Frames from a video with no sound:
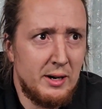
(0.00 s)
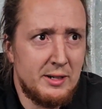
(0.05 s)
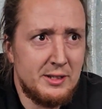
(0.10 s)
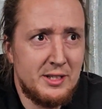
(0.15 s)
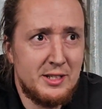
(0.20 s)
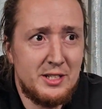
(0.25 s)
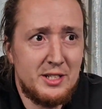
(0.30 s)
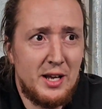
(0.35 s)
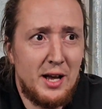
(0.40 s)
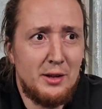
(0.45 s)

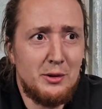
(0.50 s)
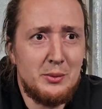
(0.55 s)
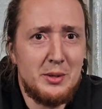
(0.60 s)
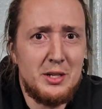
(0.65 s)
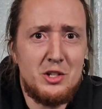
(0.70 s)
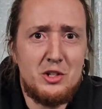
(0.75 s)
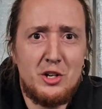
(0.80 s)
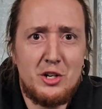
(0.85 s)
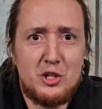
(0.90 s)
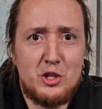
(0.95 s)
Since it's
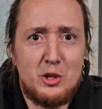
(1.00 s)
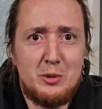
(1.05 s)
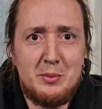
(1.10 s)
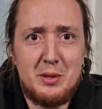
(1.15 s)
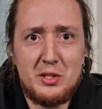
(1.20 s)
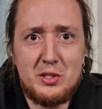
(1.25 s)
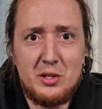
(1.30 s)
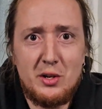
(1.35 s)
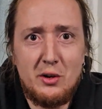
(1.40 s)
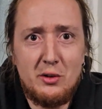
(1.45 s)
Halloween, should I show them
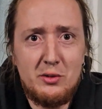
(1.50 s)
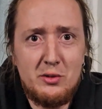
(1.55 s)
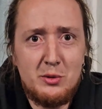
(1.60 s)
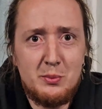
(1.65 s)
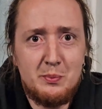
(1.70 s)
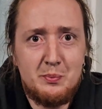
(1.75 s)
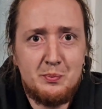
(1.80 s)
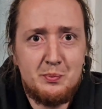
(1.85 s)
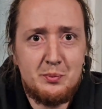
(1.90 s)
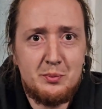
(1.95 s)
my skulls?
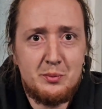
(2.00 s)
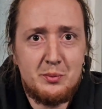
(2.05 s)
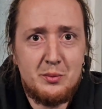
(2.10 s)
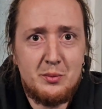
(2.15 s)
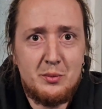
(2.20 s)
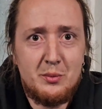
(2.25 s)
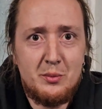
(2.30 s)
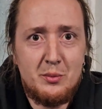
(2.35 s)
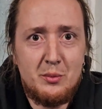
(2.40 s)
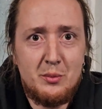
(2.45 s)

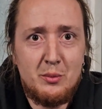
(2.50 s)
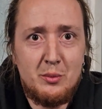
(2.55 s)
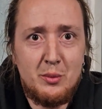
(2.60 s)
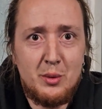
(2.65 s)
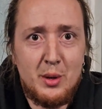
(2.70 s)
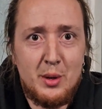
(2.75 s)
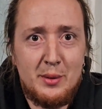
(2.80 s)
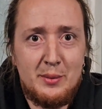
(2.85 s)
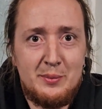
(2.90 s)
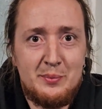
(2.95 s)

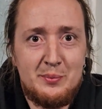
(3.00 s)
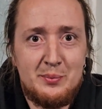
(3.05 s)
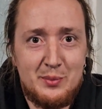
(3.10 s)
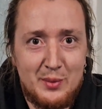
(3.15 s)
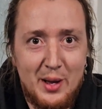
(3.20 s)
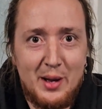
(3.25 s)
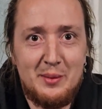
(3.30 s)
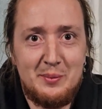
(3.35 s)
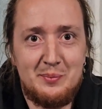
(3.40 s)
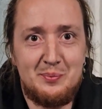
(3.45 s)

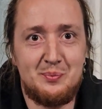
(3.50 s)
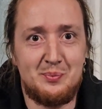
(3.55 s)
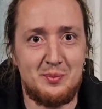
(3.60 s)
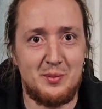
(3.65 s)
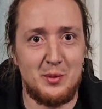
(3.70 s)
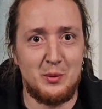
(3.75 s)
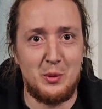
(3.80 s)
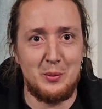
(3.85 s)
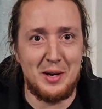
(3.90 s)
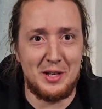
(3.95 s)
Yeah?
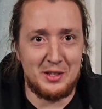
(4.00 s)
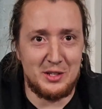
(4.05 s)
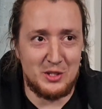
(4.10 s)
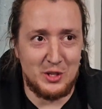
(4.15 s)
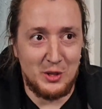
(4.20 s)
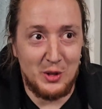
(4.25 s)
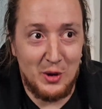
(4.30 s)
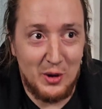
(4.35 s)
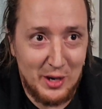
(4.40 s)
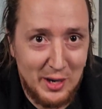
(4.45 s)
We'll make this
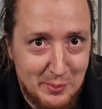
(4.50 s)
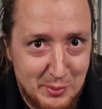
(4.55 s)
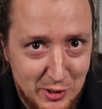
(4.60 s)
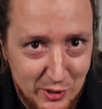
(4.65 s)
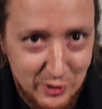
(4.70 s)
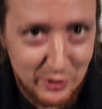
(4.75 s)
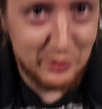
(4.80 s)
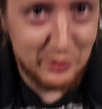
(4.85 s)
a long episode.